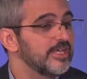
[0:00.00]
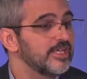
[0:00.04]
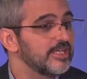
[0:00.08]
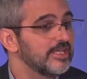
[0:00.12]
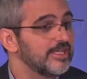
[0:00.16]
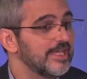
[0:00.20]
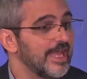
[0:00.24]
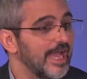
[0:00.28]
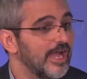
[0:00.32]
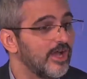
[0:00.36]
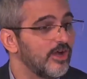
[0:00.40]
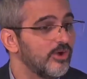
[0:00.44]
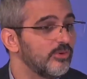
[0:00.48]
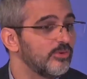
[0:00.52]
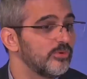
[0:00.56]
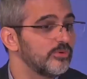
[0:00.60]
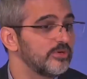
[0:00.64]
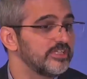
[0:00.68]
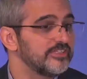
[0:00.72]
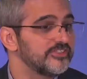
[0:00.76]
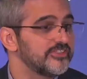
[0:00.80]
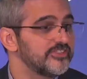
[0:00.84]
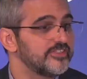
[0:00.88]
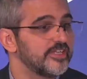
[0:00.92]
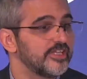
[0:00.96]
Now,
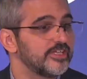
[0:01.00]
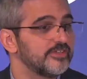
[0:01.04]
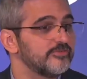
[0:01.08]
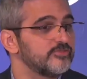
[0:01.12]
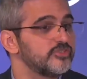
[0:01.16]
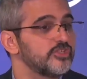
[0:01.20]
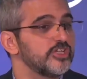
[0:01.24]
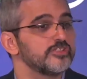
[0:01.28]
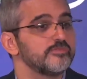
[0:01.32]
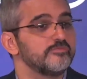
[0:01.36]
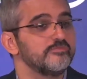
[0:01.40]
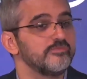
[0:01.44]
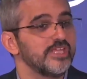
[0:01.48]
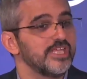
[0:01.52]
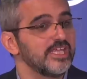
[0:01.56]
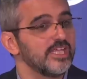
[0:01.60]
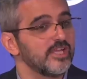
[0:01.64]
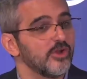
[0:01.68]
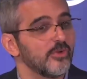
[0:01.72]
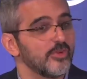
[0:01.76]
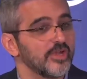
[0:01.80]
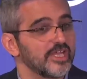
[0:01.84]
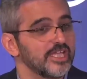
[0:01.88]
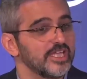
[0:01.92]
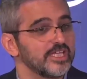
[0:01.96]
instead of just me
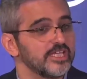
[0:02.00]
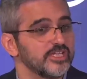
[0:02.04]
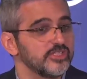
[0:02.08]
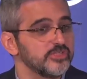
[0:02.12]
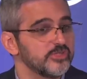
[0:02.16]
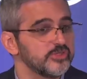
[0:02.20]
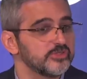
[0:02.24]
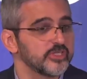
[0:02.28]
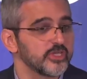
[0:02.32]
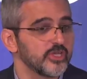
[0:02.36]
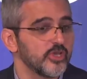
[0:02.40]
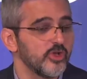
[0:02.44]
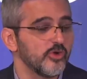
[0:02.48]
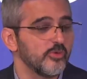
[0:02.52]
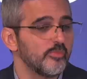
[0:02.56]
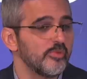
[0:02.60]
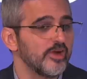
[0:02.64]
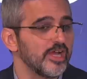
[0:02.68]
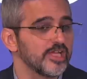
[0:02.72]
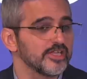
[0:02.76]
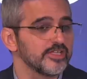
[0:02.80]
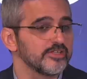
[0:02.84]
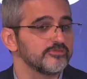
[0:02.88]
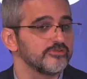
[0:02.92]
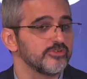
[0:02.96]
going in and using
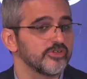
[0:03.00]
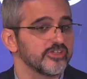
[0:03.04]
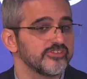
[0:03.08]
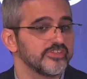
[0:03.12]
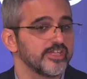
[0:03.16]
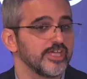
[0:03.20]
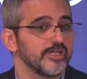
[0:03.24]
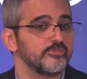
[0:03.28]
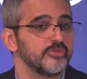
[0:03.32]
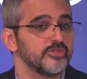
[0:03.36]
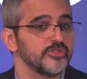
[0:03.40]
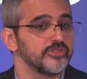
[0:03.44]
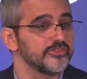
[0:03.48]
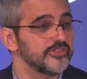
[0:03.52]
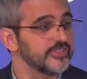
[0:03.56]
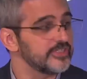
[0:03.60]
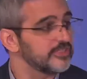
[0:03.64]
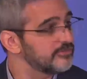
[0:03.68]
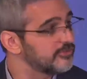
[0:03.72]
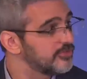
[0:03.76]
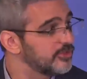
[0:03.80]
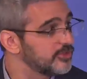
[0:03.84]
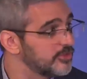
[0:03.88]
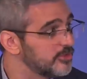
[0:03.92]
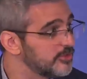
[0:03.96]
Copilot, for example,
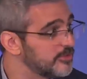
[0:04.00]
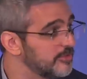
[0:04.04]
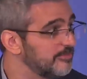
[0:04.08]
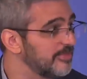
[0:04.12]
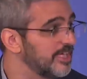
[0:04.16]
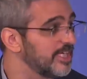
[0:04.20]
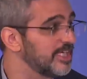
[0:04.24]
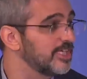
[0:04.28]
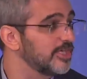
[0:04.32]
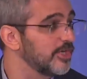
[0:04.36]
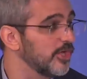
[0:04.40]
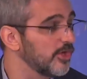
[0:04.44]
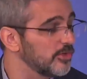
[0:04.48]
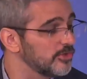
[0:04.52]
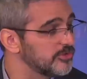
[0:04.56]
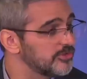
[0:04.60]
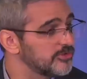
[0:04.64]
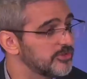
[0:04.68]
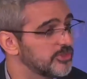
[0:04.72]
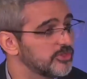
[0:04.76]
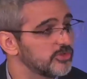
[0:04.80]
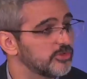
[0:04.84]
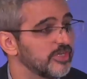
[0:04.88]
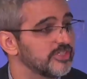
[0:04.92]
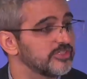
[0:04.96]
to do the meeting notes,
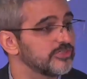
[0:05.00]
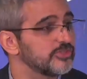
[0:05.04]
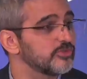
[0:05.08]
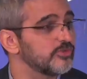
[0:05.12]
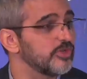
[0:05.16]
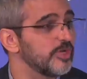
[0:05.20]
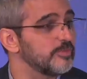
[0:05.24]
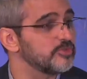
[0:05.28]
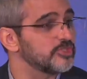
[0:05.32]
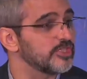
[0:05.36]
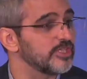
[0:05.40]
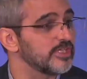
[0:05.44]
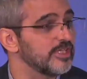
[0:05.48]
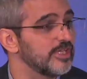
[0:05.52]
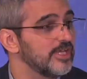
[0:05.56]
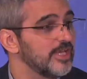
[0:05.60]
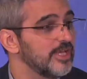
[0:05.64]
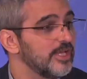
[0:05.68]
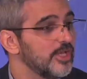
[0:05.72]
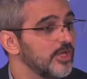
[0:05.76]
the transcription,